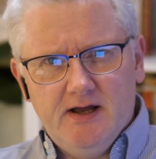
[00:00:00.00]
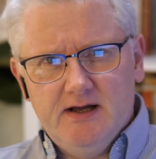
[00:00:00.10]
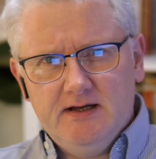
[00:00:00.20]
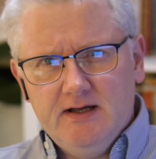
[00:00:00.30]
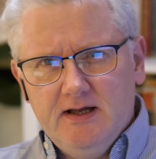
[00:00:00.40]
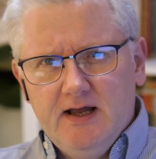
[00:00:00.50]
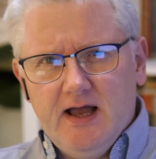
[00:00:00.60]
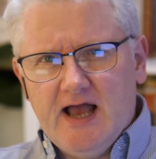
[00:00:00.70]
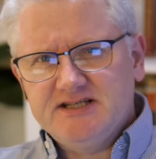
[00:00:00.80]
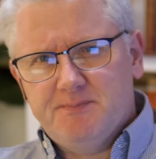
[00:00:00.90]
her
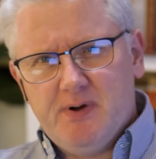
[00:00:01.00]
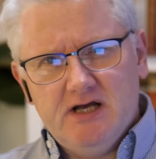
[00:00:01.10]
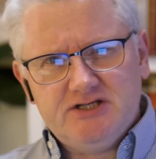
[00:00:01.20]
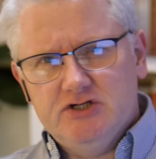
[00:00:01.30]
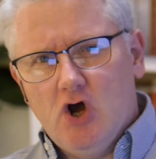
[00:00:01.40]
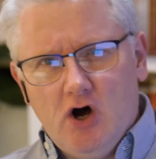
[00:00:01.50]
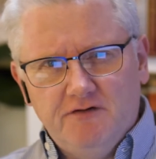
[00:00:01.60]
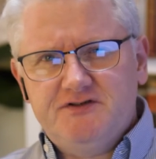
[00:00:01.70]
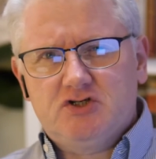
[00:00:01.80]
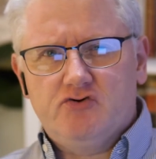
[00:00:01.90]
as a person
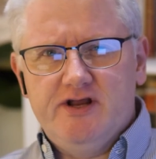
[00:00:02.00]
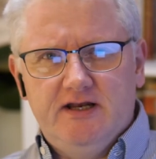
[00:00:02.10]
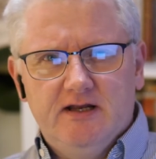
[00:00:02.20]
off screen.